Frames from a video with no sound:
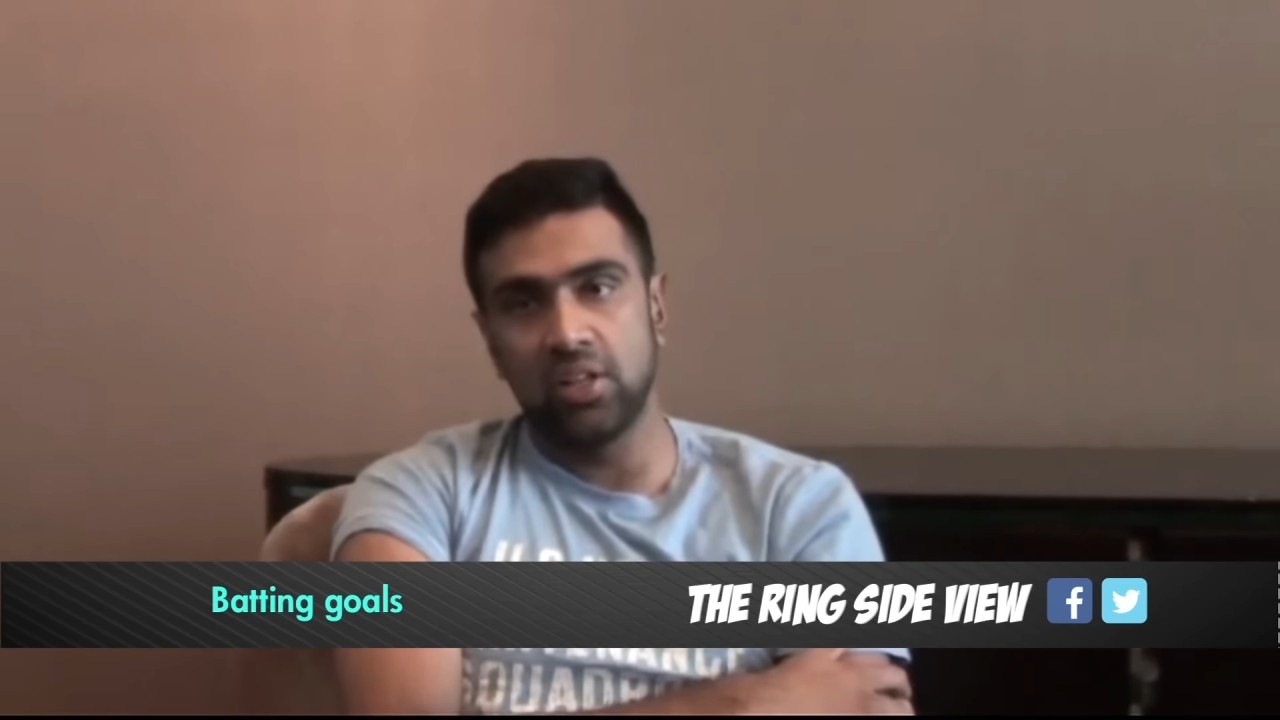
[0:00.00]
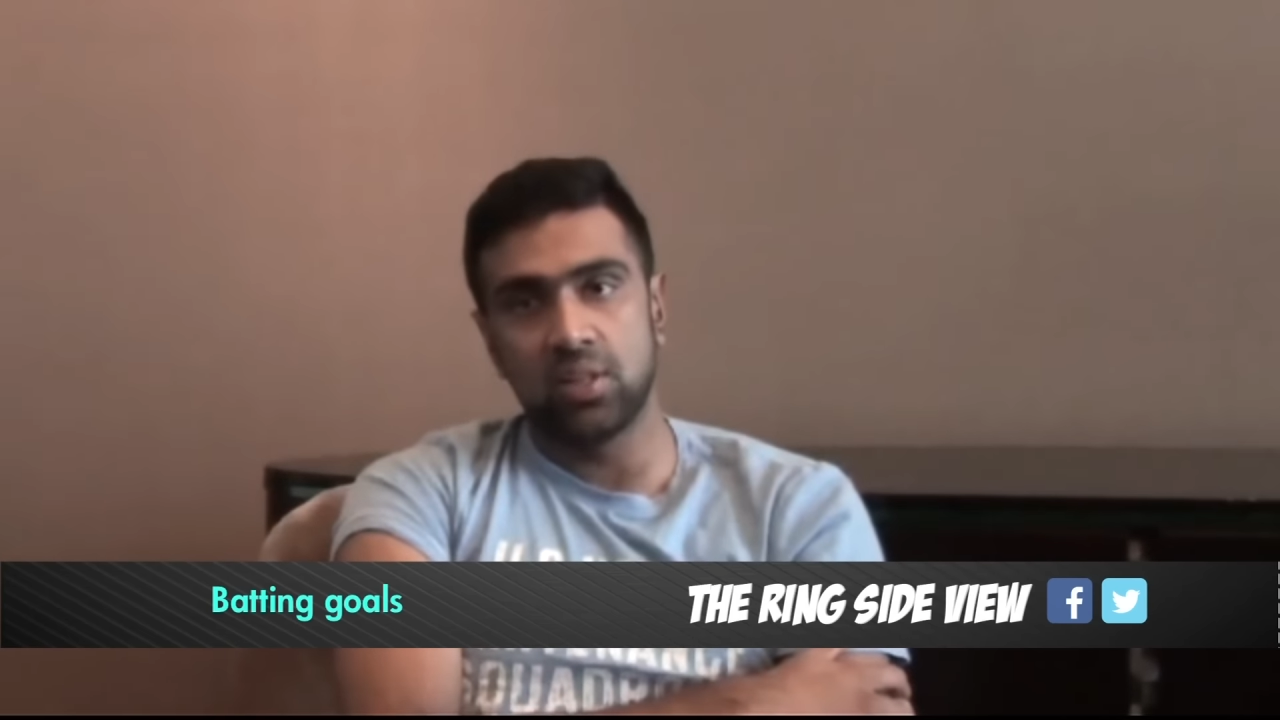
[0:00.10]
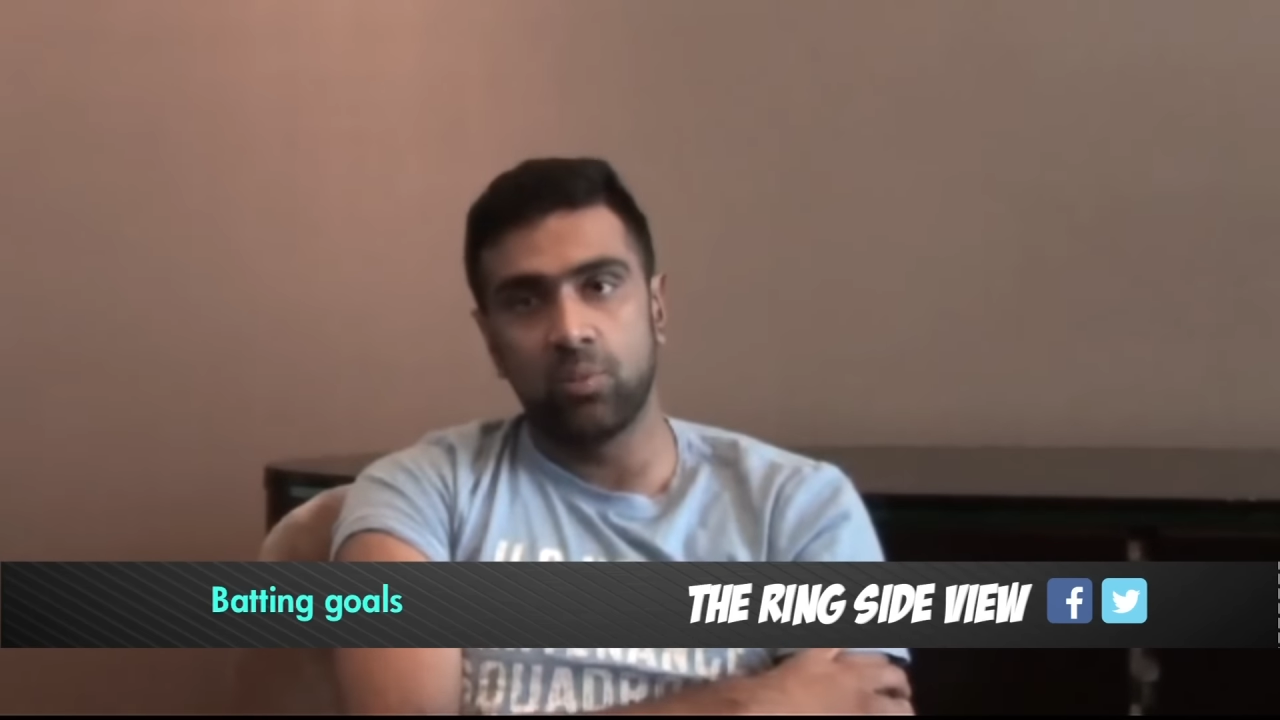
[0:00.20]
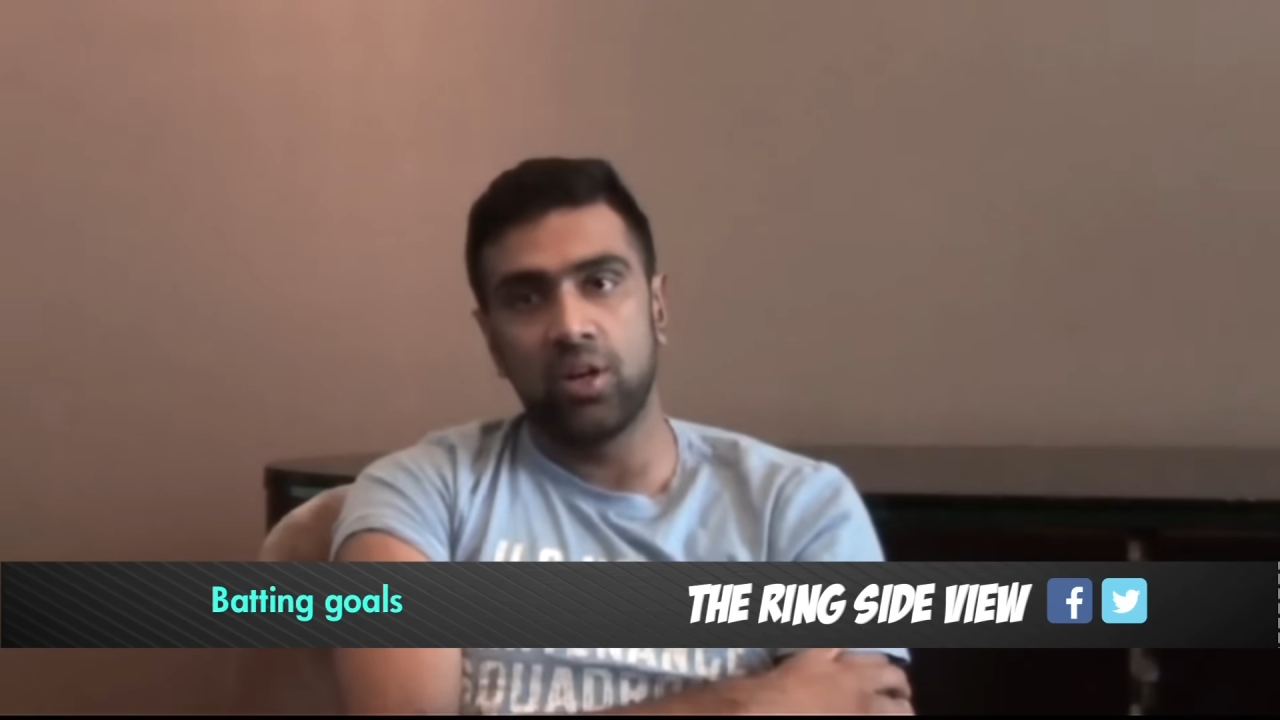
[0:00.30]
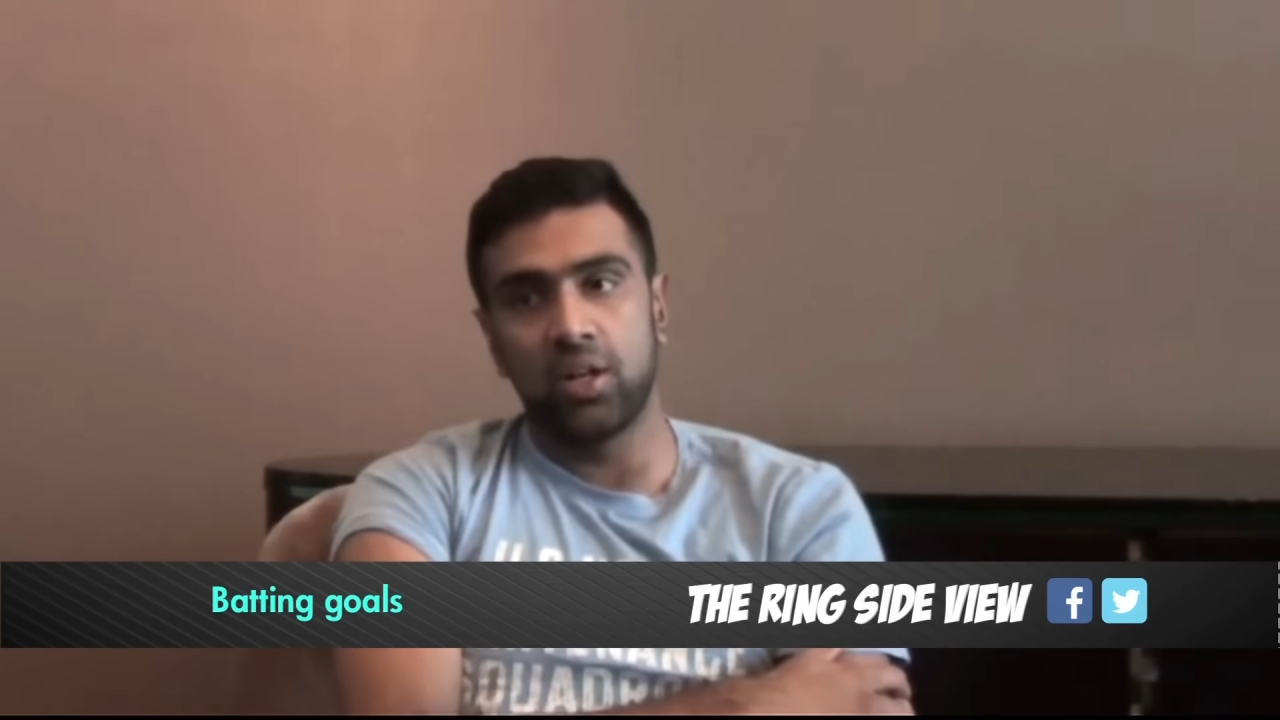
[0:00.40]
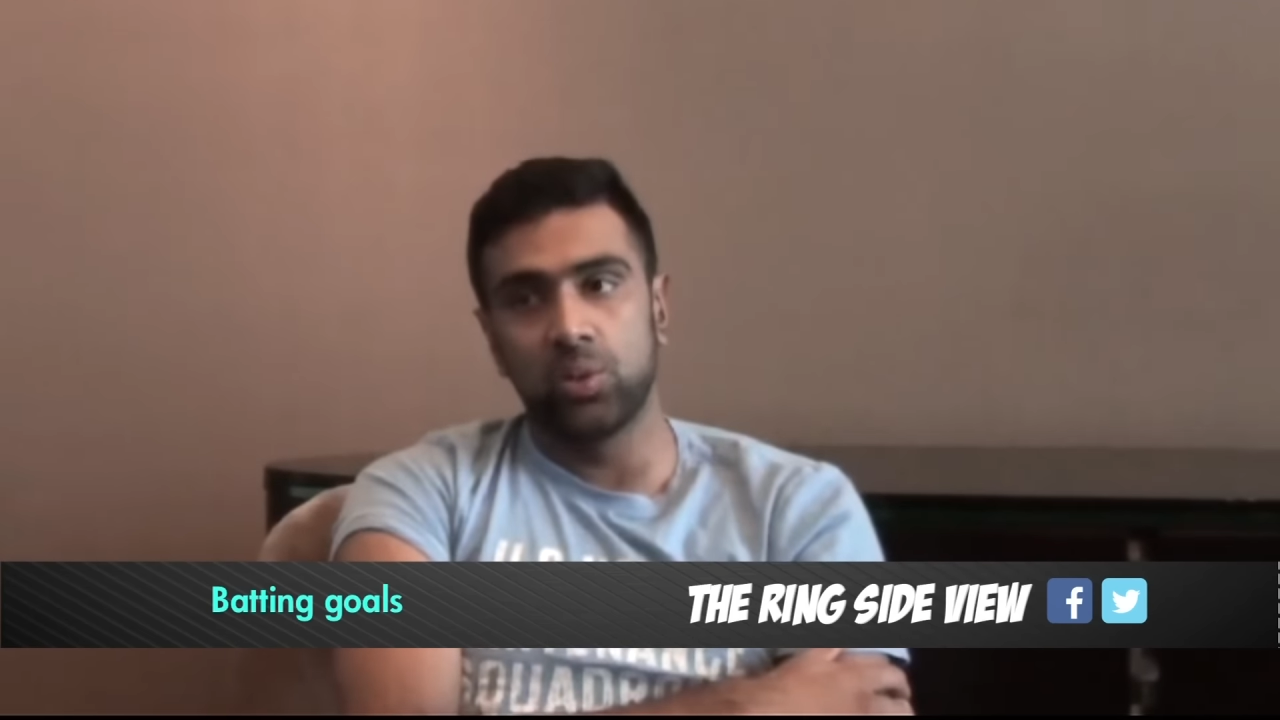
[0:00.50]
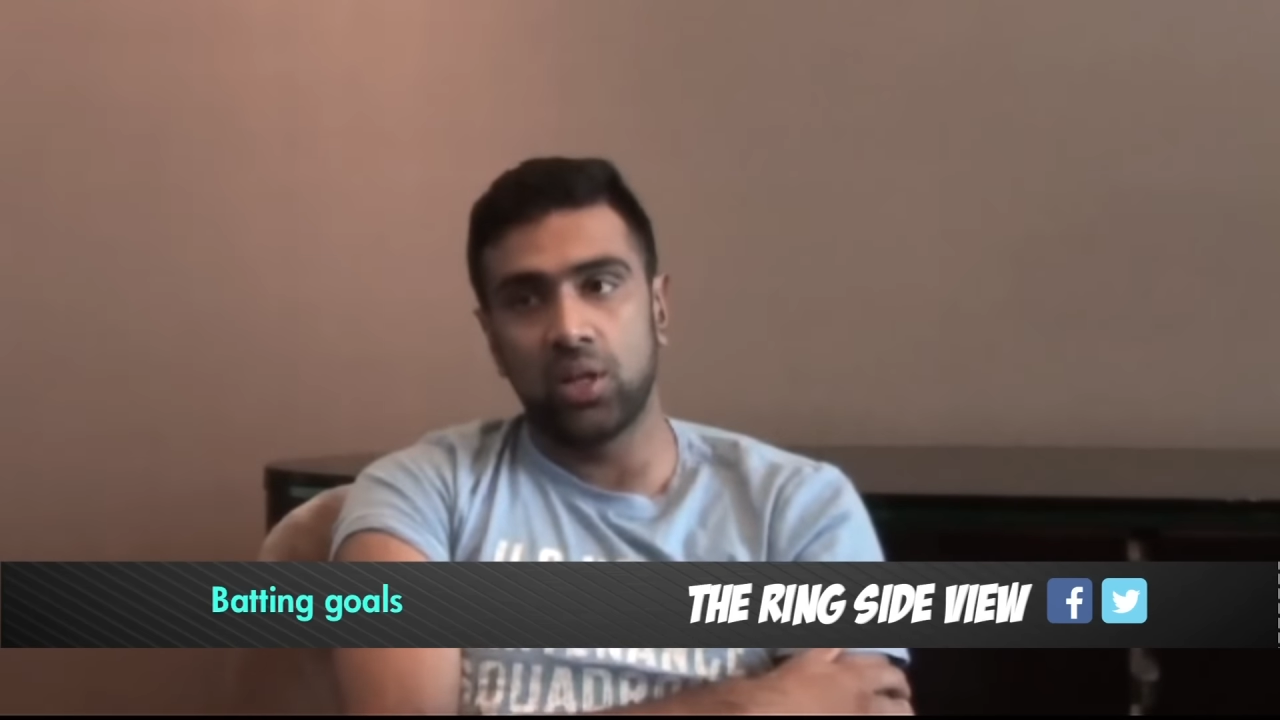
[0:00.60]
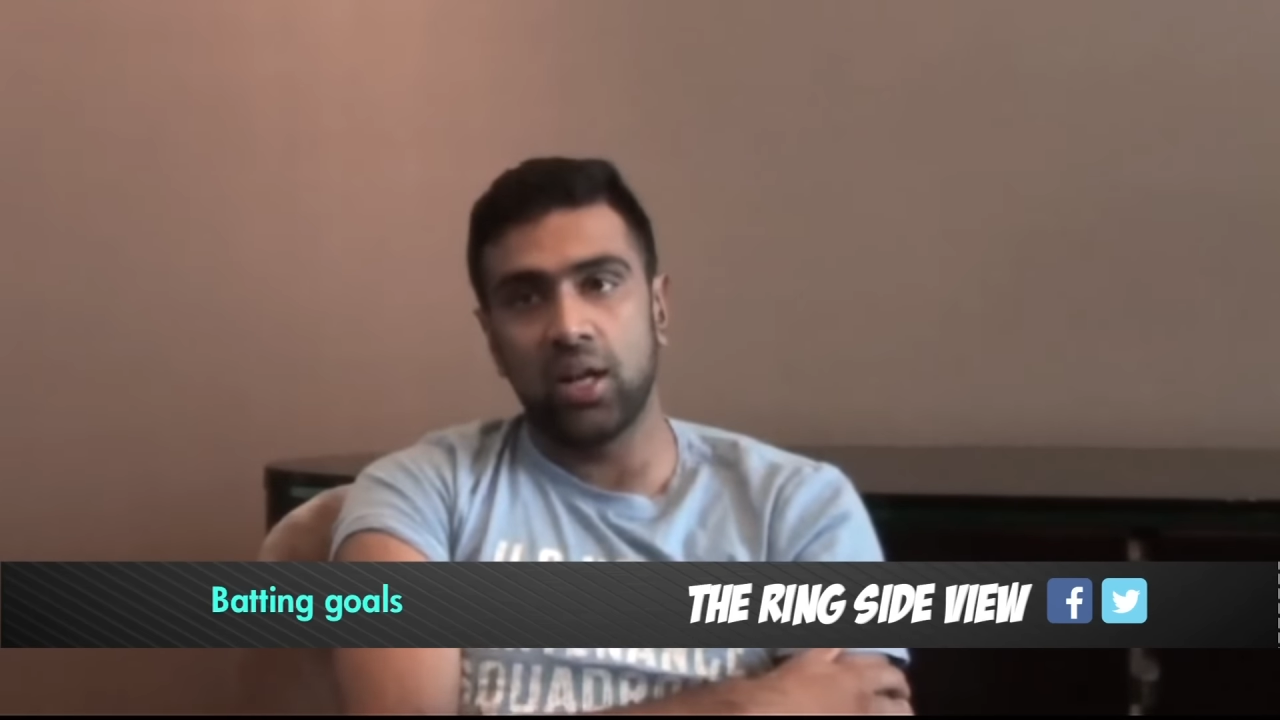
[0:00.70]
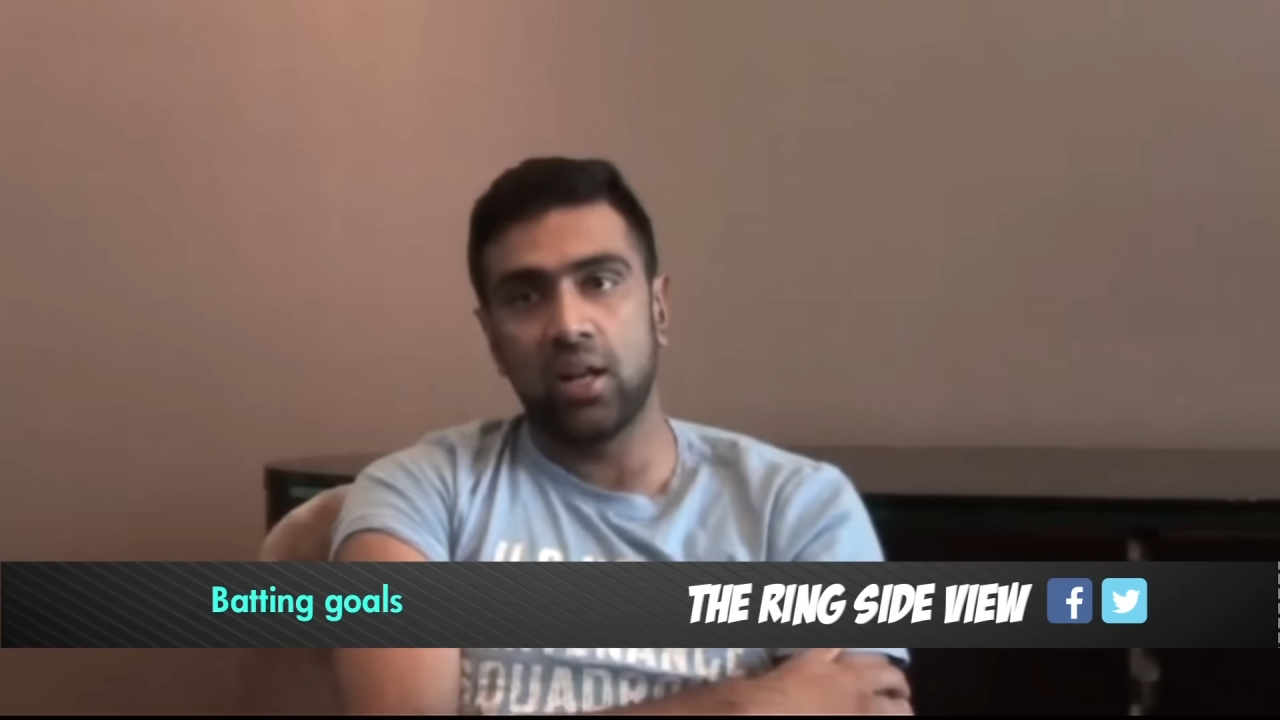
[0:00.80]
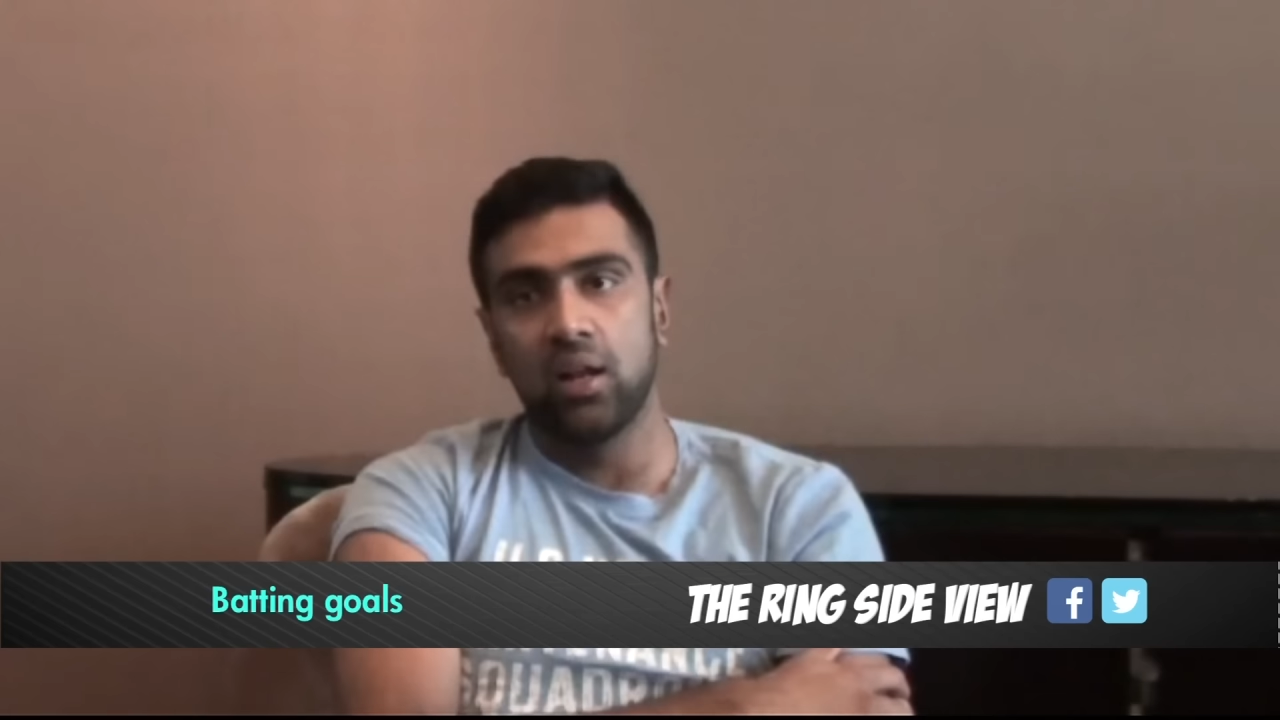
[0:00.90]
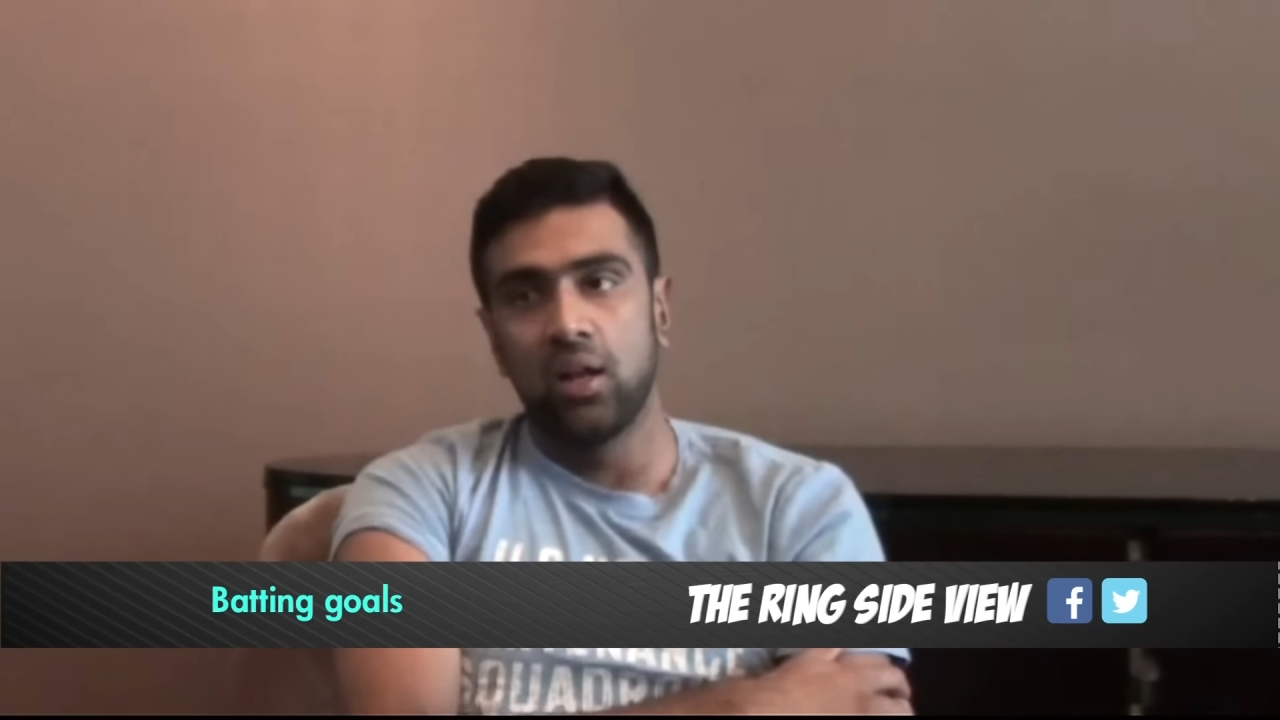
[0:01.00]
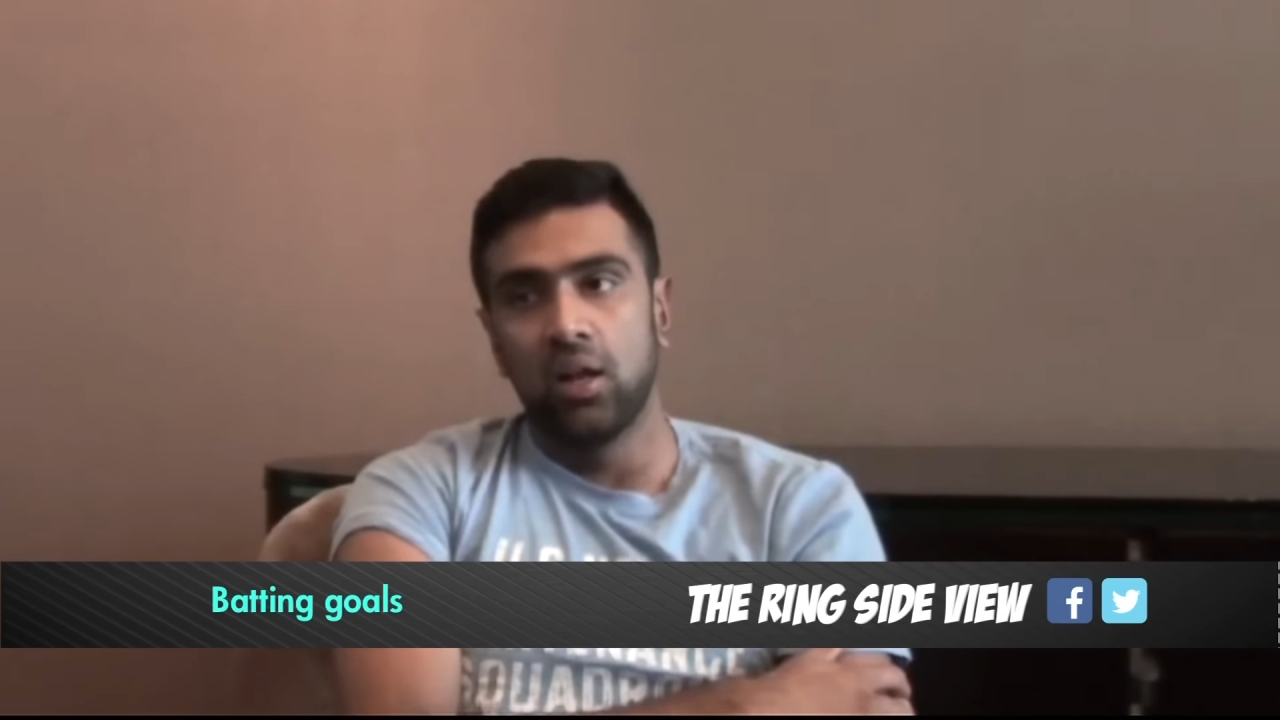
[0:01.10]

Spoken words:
somewhere down the line